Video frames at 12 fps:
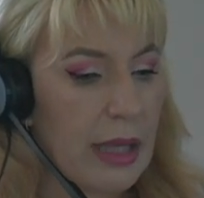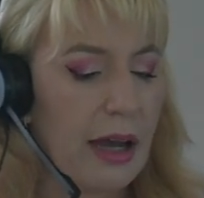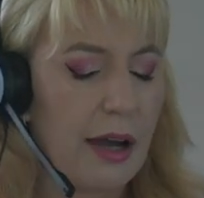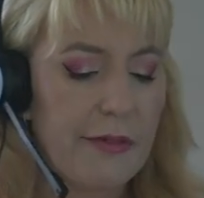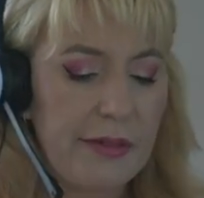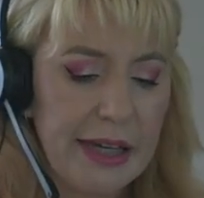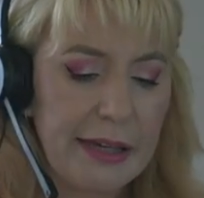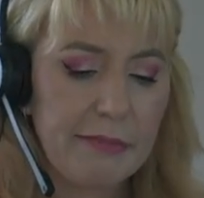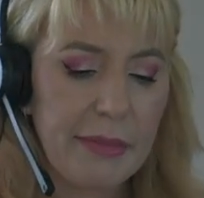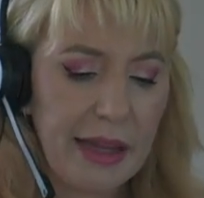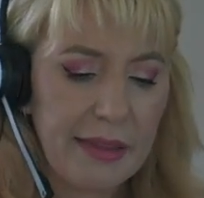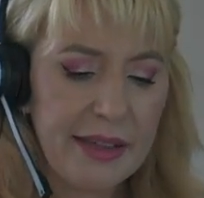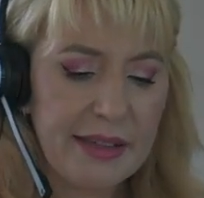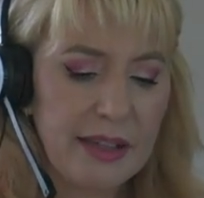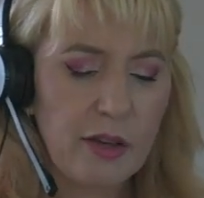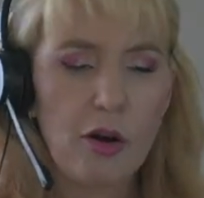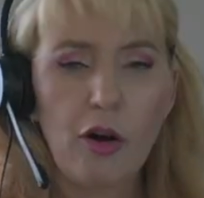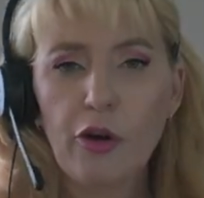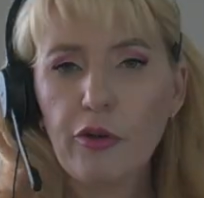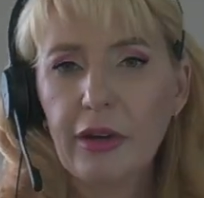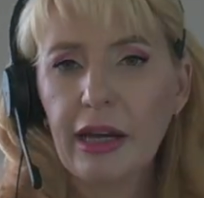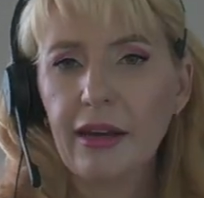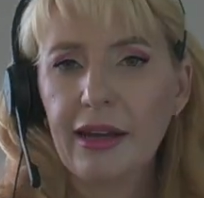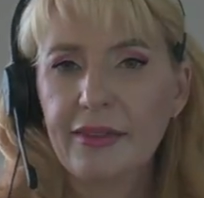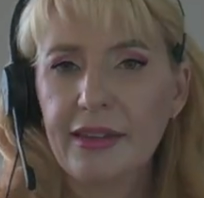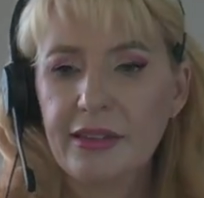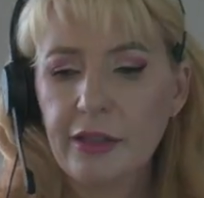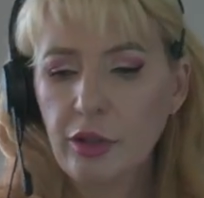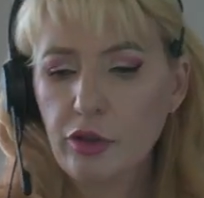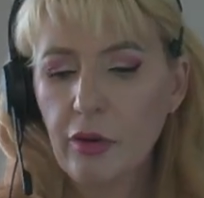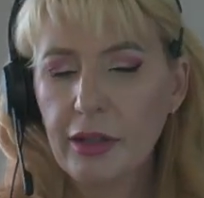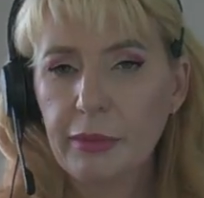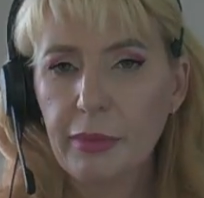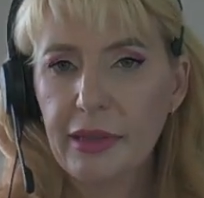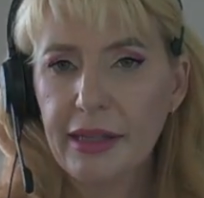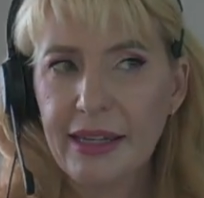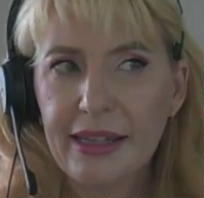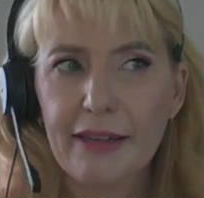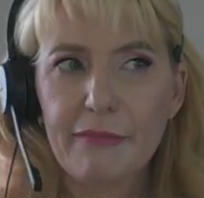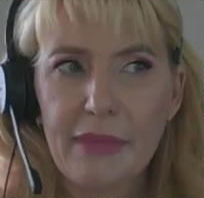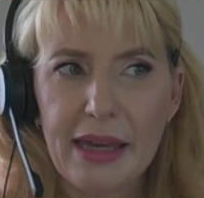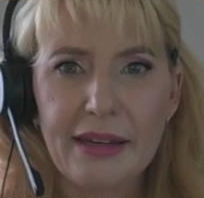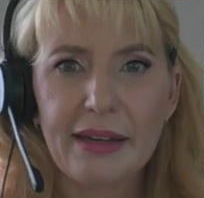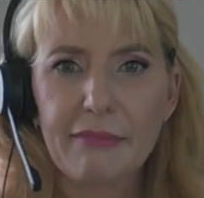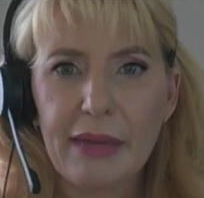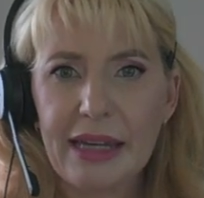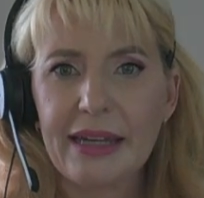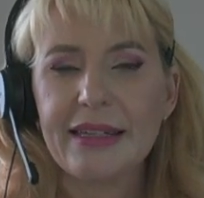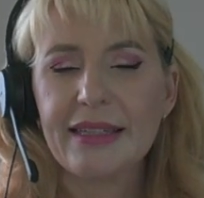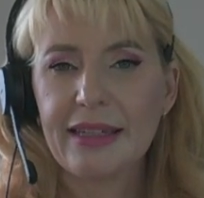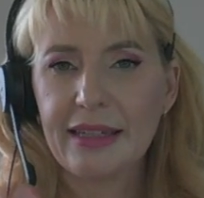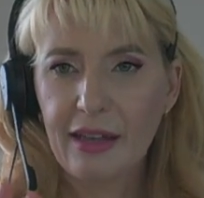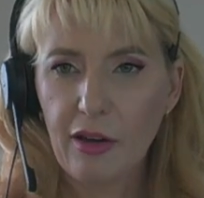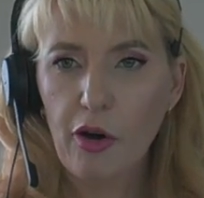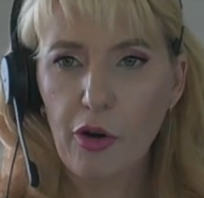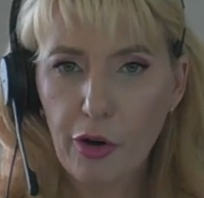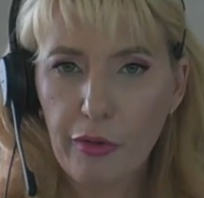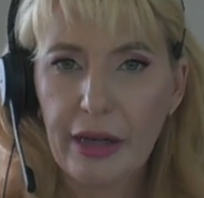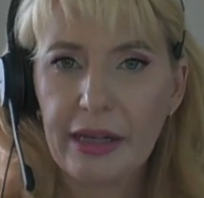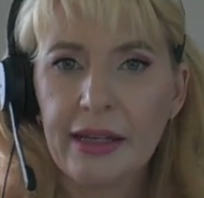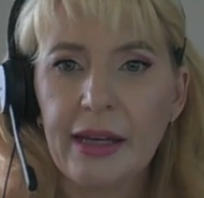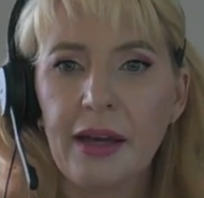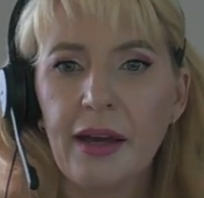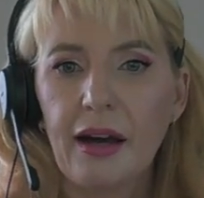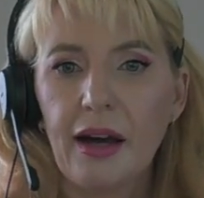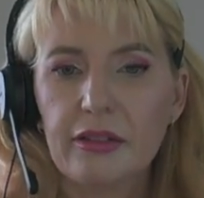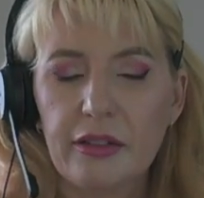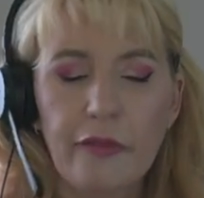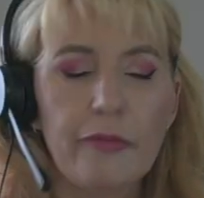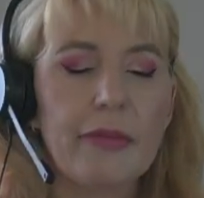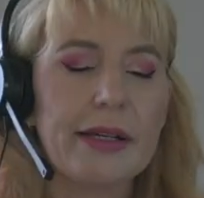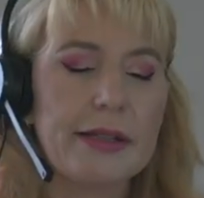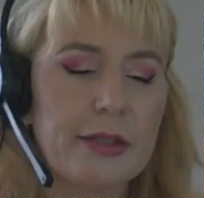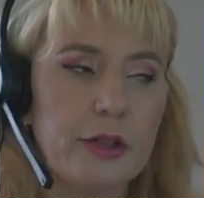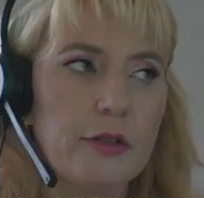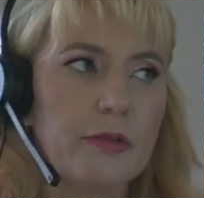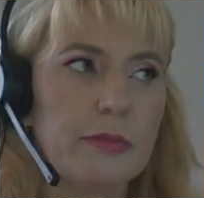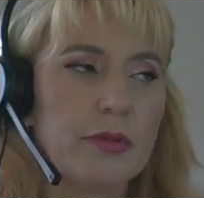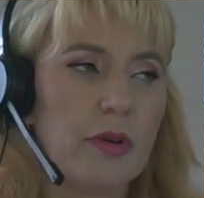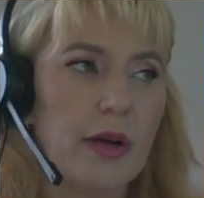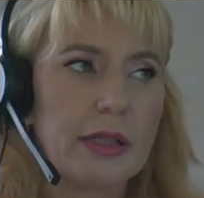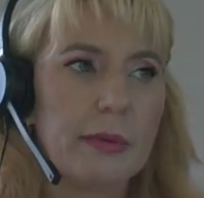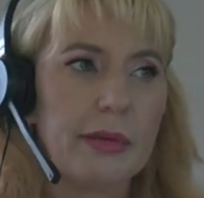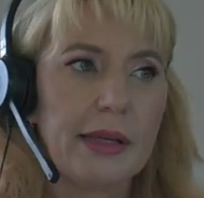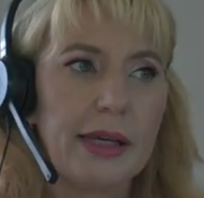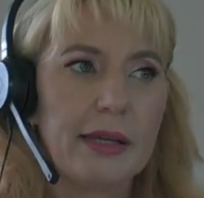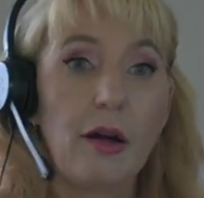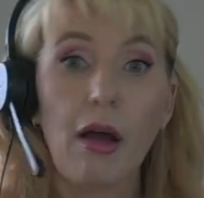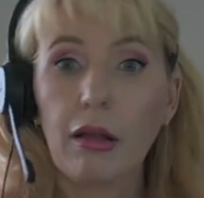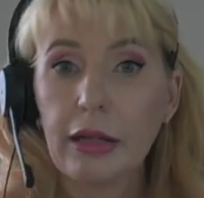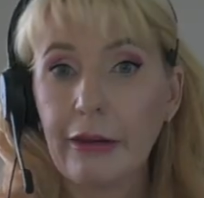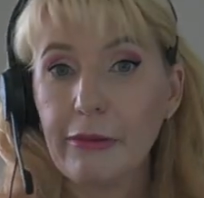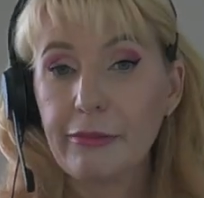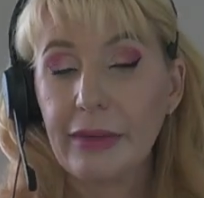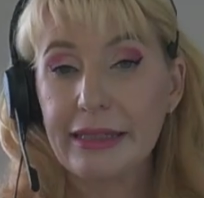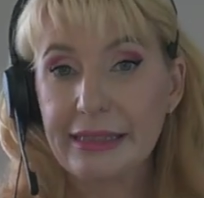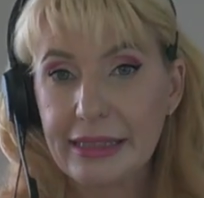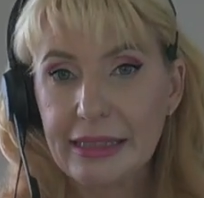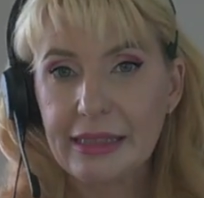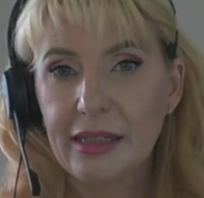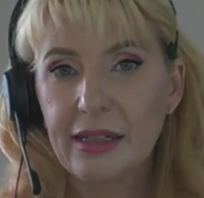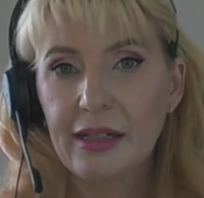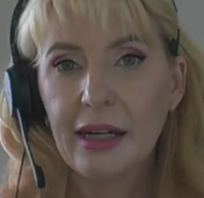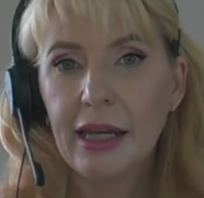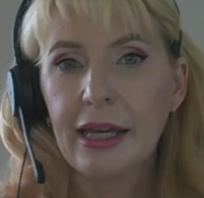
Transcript: I feel like make things in concrete, like things that you're trying to plan, make it and set it in concrete. I know for myself, I'm trying to plan a holiday with my sister,